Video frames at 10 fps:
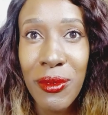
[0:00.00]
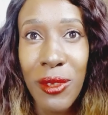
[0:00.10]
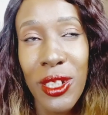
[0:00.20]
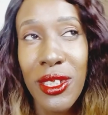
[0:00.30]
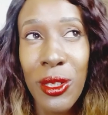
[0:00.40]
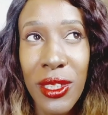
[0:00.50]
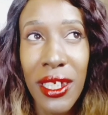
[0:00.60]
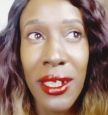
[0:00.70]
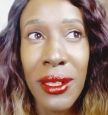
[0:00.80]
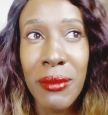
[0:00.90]
not on
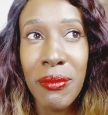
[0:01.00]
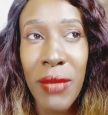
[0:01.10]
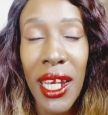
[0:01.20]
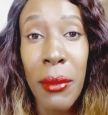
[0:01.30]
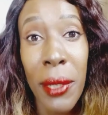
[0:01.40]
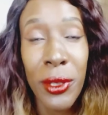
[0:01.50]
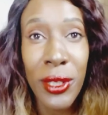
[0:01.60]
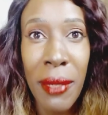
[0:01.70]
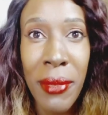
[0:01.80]
the Malaba border,